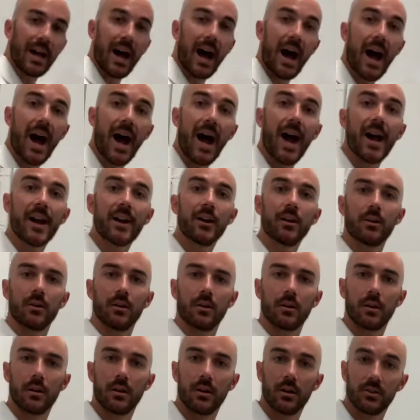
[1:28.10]

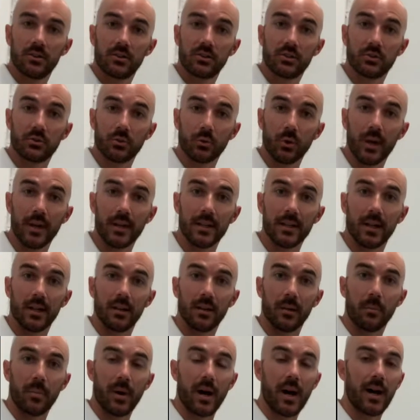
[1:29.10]
higher strain on
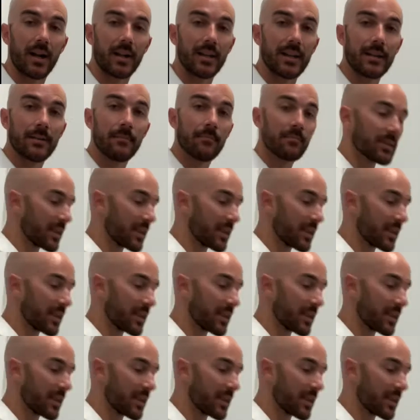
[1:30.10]
the body.